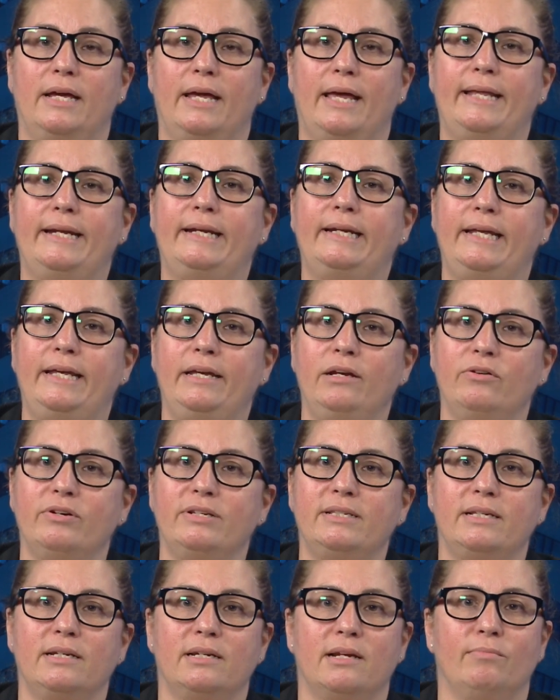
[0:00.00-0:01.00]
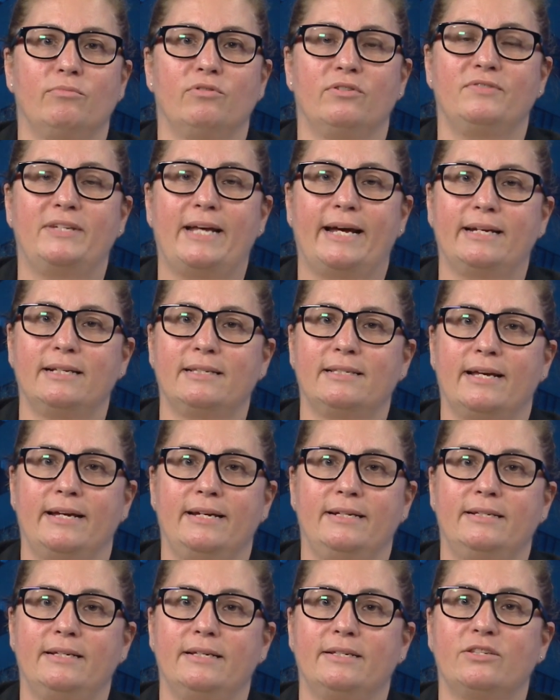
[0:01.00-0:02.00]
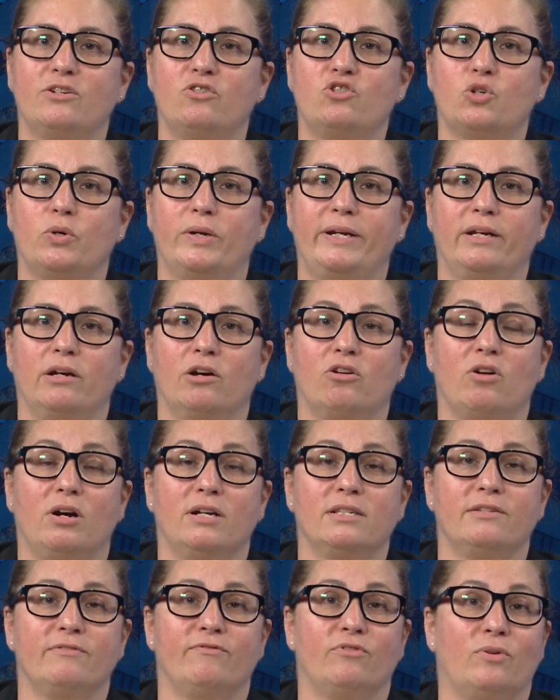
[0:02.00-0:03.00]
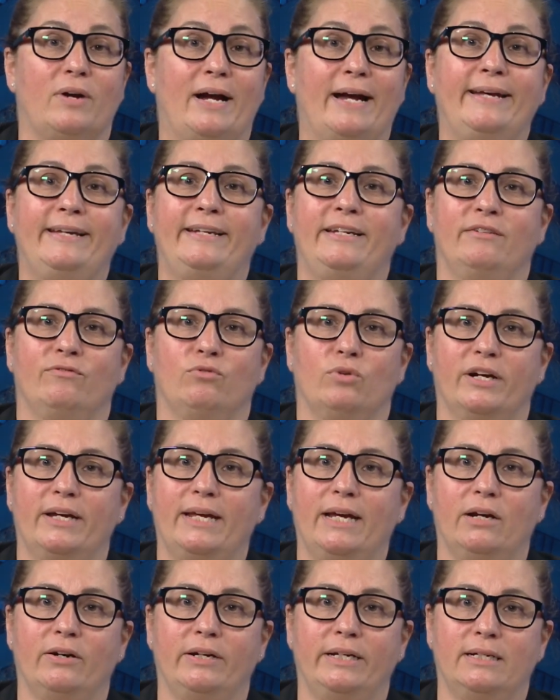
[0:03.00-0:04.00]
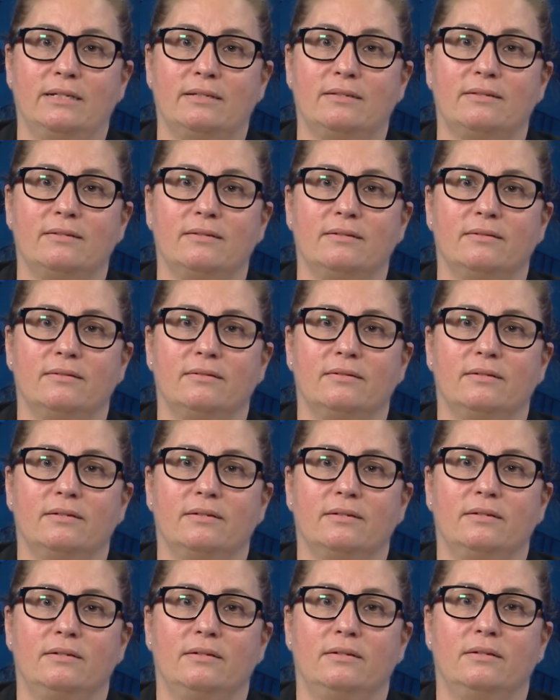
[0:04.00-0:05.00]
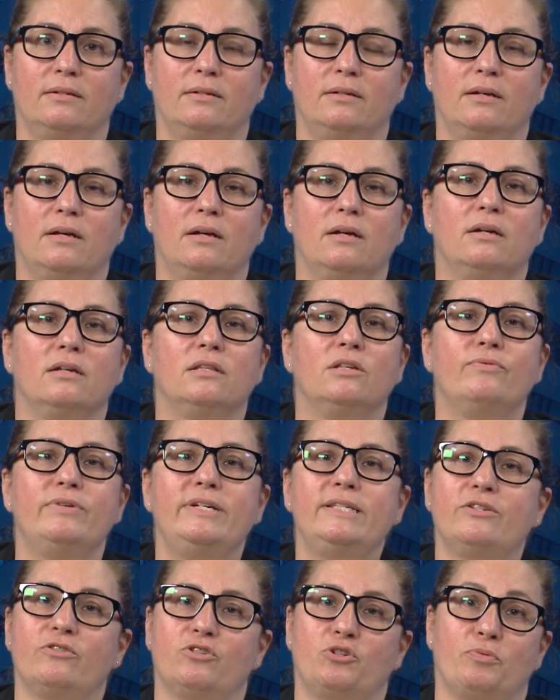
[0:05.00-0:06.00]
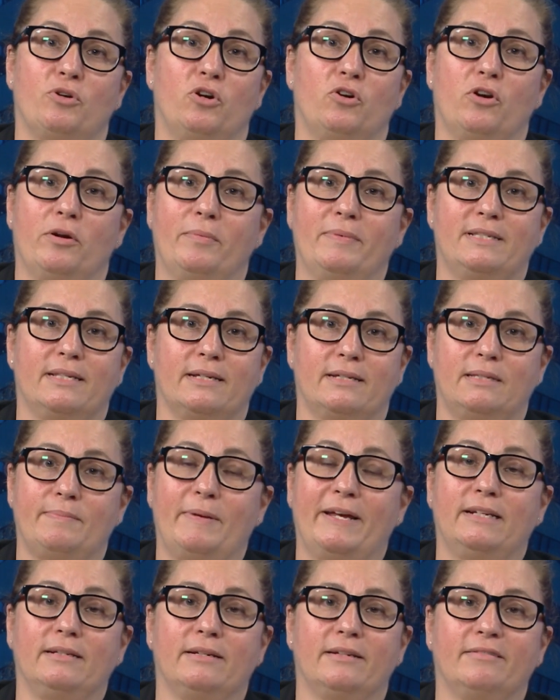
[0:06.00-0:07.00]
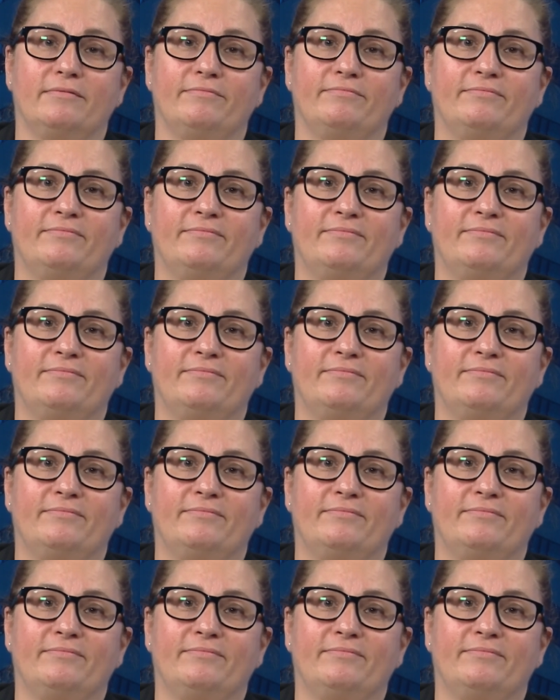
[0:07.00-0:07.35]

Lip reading: and an increasing number of data scientists are joining across a variety of work areas. The research program is expanding.